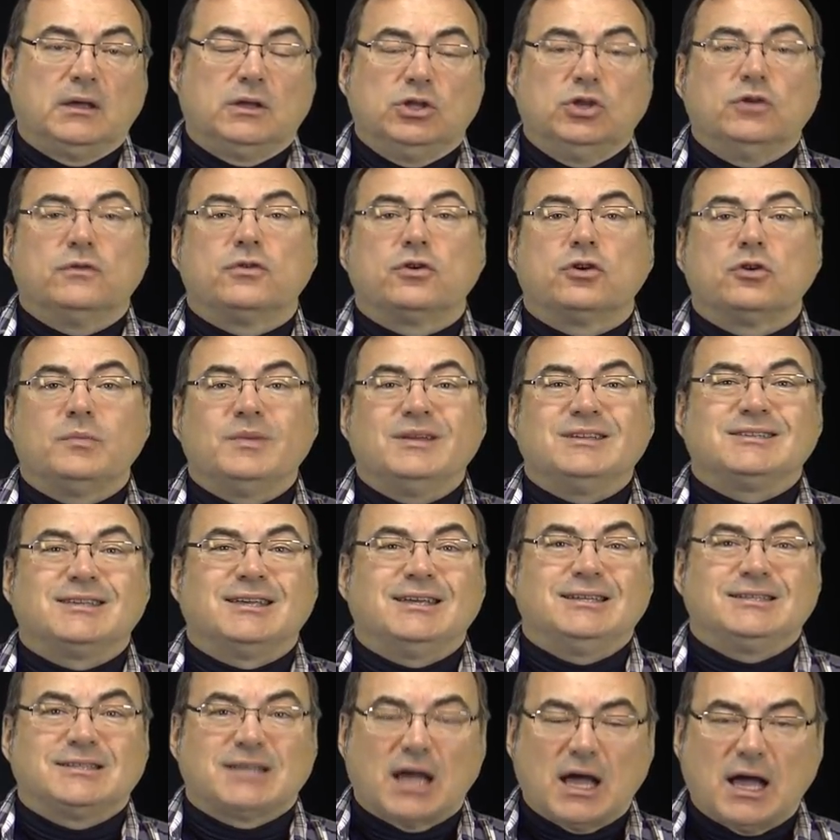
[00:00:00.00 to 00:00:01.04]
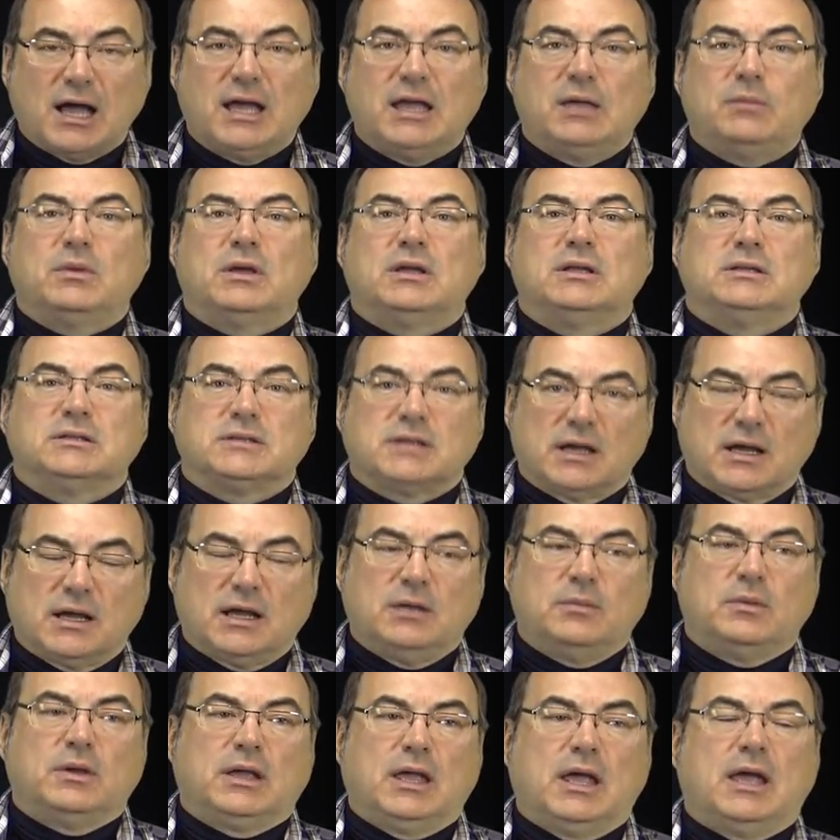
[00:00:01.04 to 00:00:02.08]
you've heard me say time and
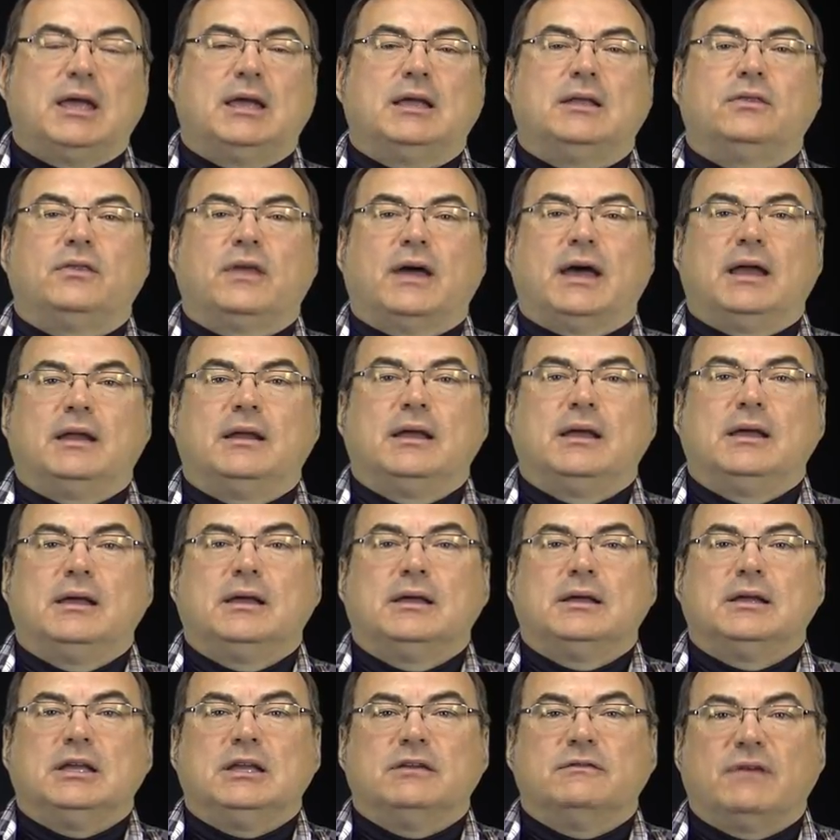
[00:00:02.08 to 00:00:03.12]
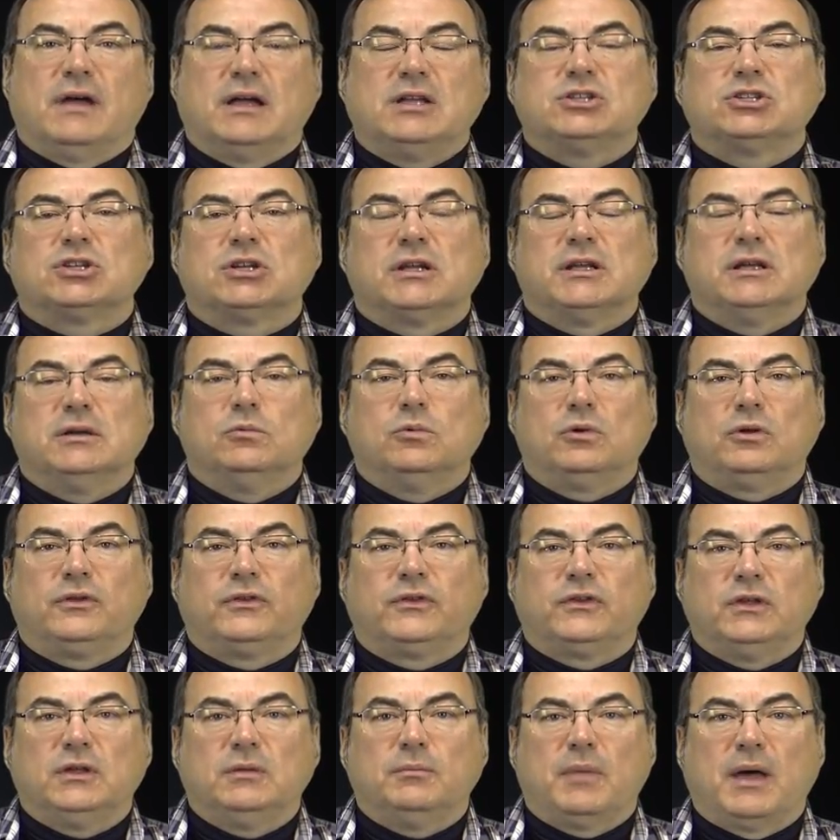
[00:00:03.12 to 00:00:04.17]
time again that eventually we'll
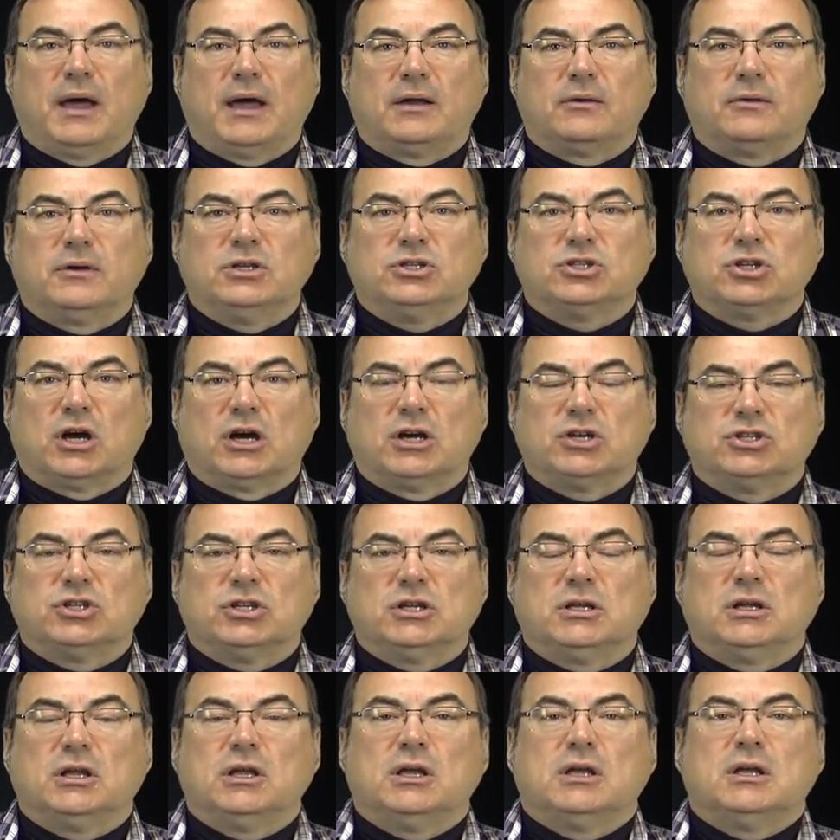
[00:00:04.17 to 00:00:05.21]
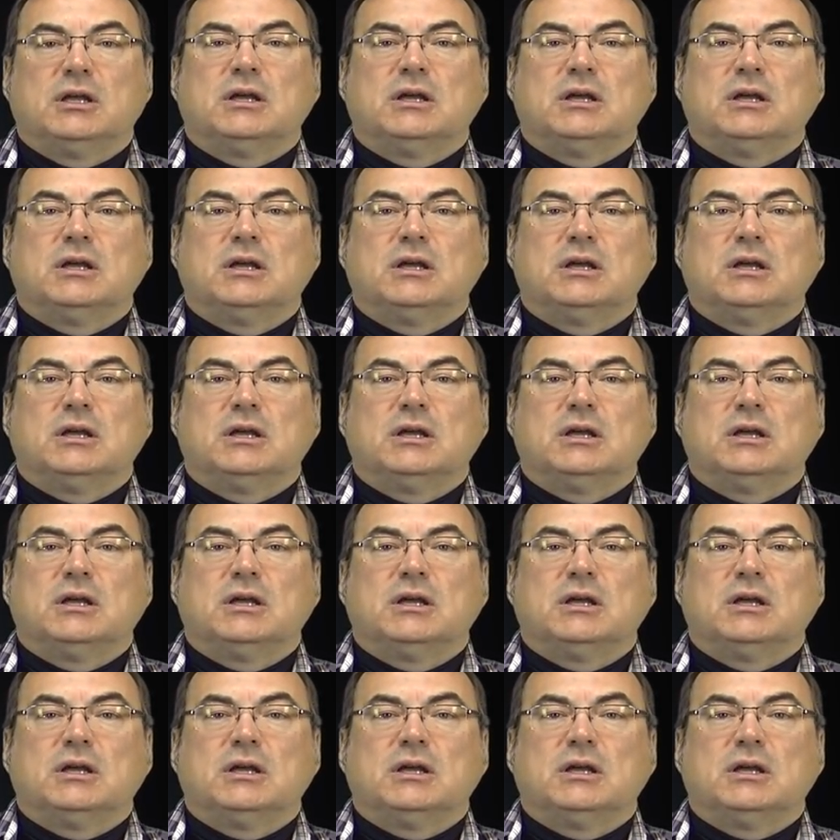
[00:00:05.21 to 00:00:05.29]
see battery charging